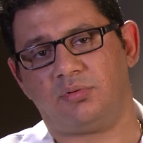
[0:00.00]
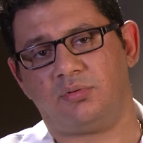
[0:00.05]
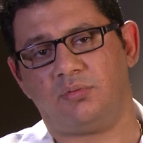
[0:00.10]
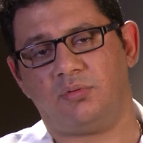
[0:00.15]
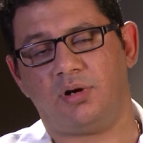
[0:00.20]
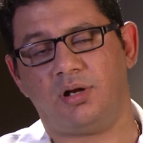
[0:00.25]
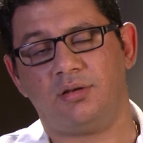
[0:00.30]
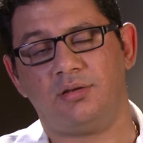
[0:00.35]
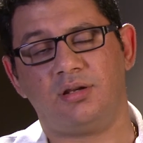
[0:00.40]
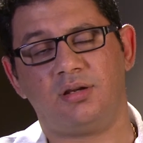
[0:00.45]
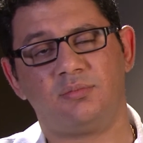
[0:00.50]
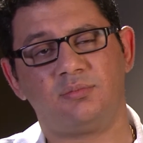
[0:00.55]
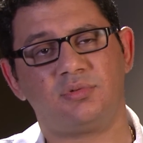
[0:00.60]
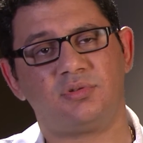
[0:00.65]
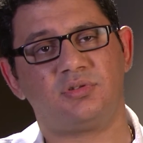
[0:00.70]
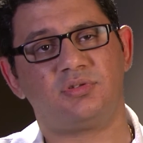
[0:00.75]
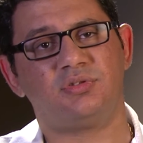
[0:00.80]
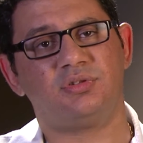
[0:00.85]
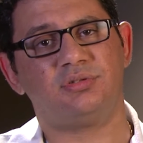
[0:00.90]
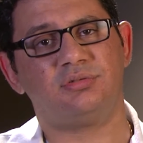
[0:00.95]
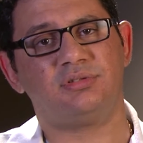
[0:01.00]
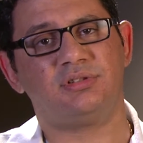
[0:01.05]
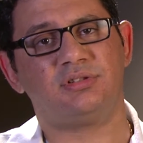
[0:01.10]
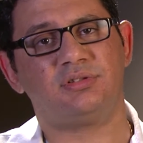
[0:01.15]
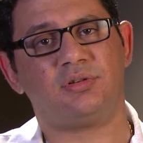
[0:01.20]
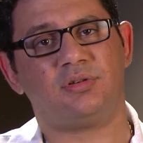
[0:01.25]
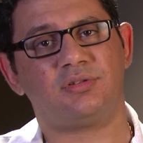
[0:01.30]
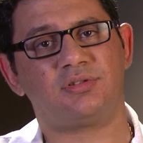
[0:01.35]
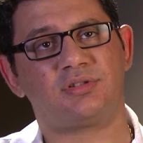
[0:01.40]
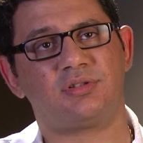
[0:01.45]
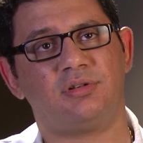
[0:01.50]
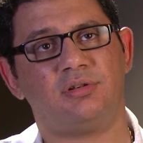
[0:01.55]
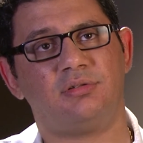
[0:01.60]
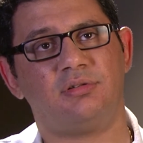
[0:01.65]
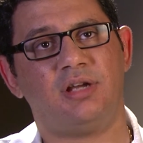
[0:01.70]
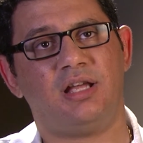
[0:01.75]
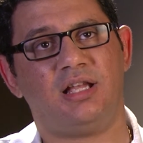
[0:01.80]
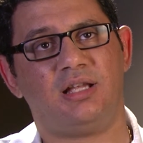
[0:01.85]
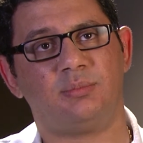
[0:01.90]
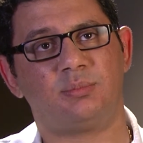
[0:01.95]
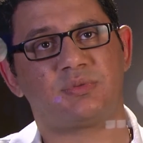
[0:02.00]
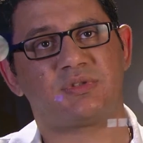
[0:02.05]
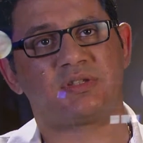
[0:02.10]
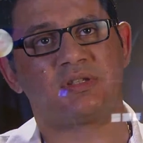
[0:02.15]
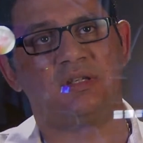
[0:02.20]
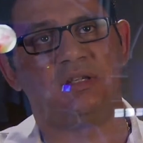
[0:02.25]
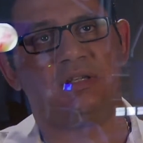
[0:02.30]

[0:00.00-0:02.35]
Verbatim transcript: one. Number two, it also helps